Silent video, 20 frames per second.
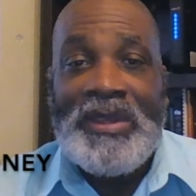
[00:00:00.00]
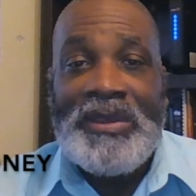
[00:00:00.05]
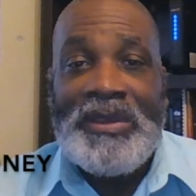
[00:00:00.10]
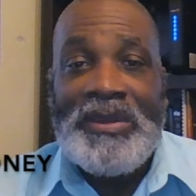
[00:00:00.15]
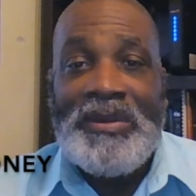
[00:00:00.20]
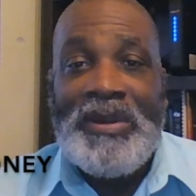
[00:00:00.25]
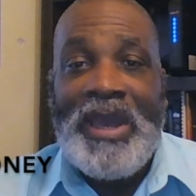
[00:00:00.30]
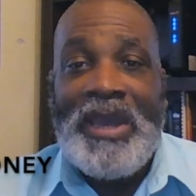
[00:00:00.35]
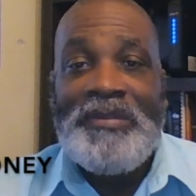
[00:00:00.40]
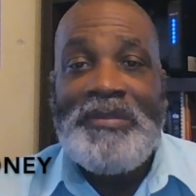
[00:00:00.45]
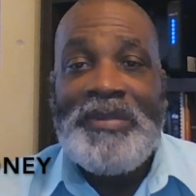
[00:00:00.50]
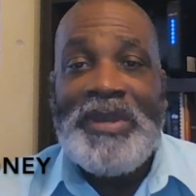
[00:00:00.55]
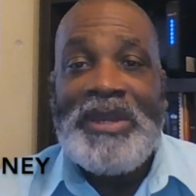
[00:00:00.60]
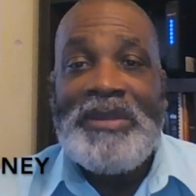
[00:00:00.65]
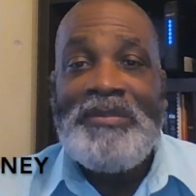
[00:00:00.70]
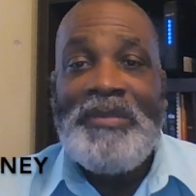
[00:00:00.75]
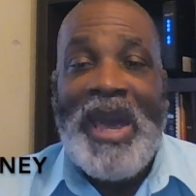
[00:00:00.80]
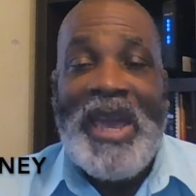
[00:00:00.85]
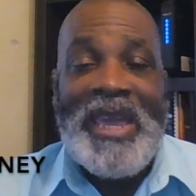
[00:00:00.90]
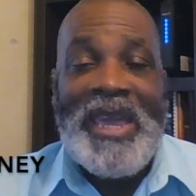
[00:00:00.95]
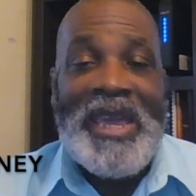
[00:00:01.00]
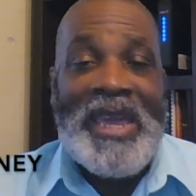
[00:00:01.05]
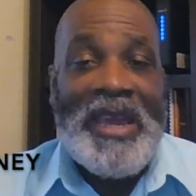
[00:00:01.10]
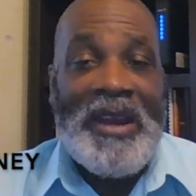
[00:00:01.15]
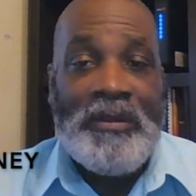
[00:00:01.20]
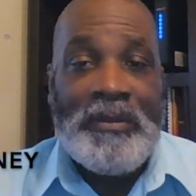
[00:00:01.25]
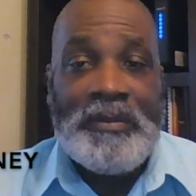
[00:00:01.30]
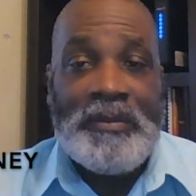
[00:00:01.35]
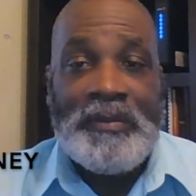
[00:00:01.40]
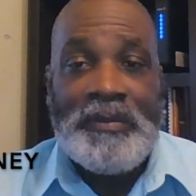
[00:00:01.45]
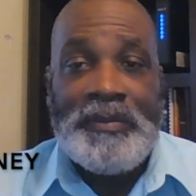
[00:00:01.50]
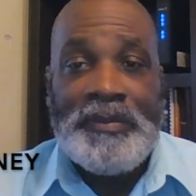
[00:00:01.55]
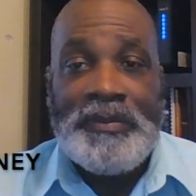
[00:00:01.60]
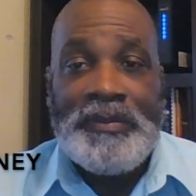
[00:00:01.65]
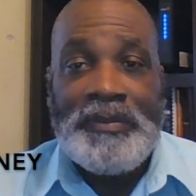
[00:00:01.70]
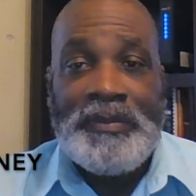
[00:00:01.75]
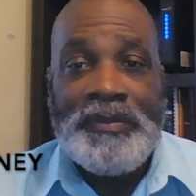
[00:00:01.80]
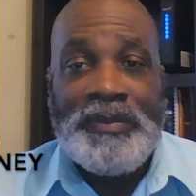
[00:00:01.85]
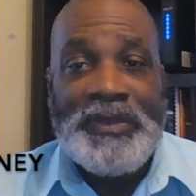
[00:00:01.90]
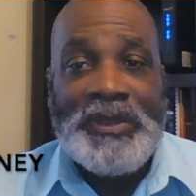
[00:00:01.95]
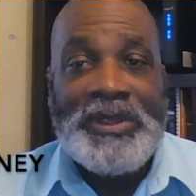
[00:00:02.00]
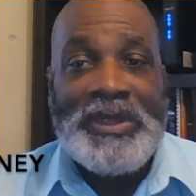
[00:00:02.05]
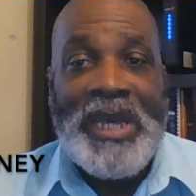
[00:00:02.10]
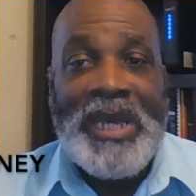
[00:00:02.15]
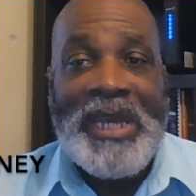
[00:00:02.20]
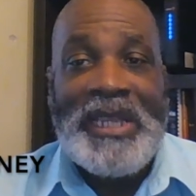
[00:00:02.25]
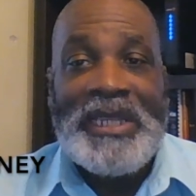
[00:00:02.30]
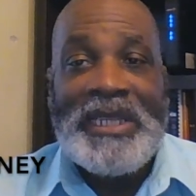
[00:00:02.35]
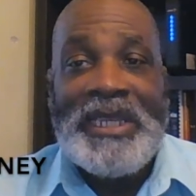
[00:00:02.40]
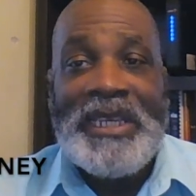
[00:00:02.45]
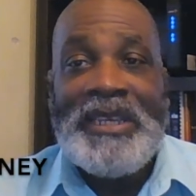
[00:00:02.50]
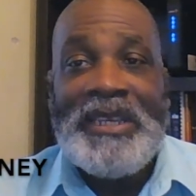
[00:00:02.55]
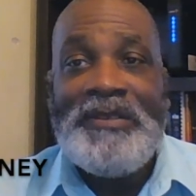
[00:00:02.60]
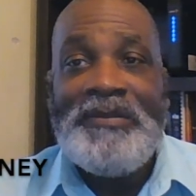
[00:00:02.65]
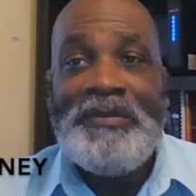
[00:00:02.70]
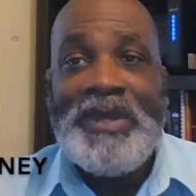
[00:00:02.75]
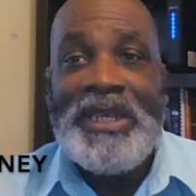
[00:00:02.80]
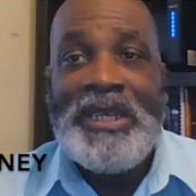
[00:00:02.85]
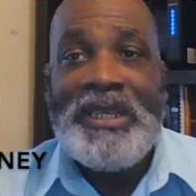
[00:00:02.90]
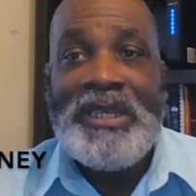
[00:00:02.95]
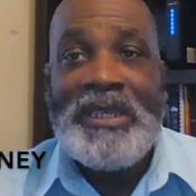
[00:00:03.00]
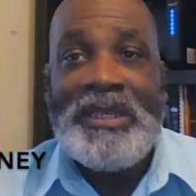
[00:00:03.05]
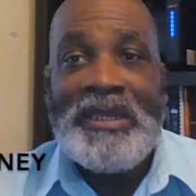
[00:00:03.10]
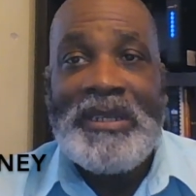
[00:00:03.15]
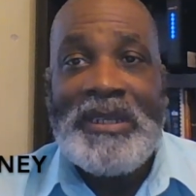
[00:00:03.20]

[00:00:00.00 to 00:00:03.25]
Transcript: You have been my help. Do not leave me